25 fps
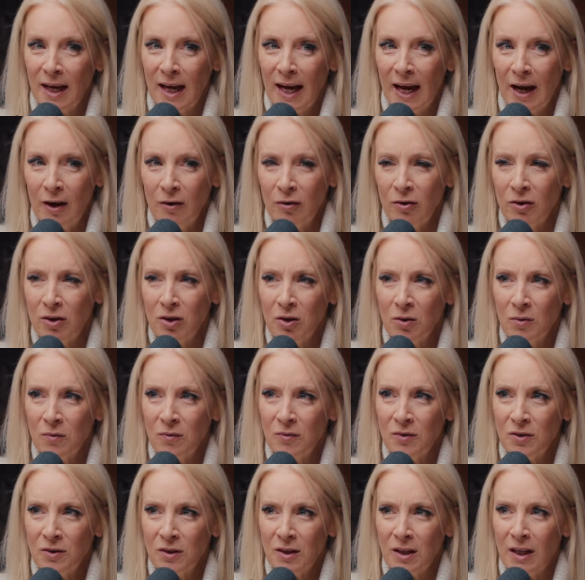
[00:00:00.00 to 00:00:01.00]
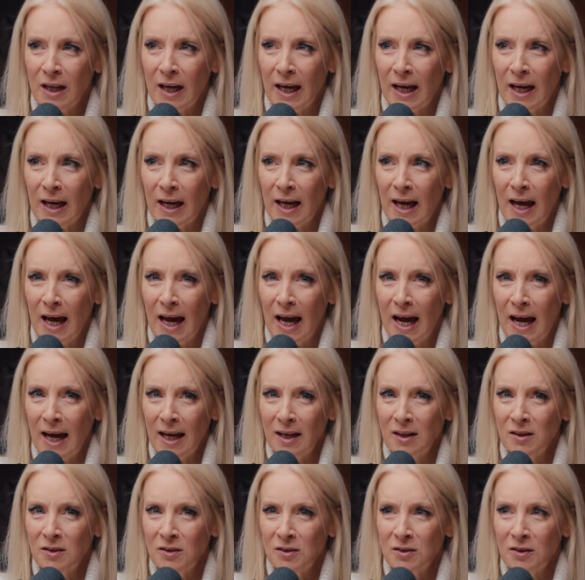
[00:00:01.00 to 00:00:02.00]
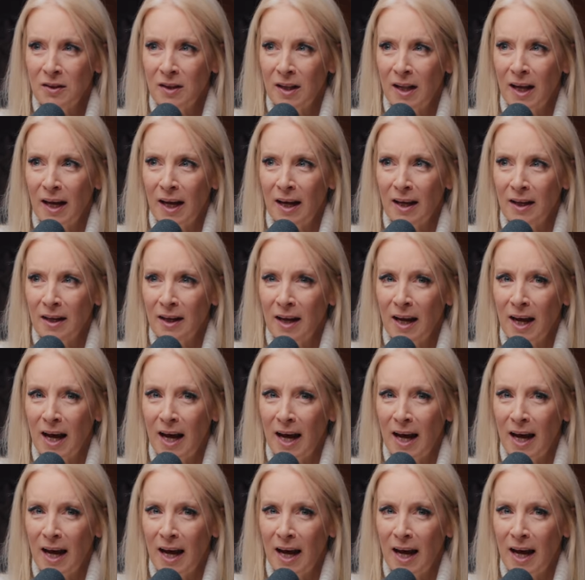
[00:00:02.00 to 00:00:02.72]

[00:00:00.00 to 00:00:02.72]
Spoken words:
how can you have done that and done that